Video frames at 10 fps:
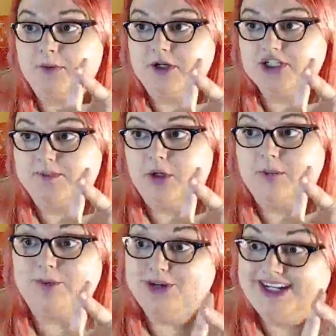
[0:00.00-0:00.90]
printable,
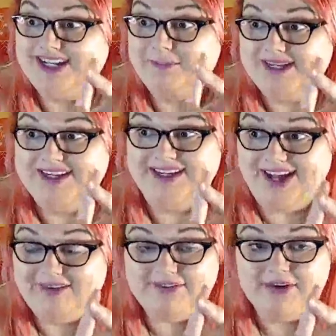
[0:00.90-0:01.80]
pretty PDF,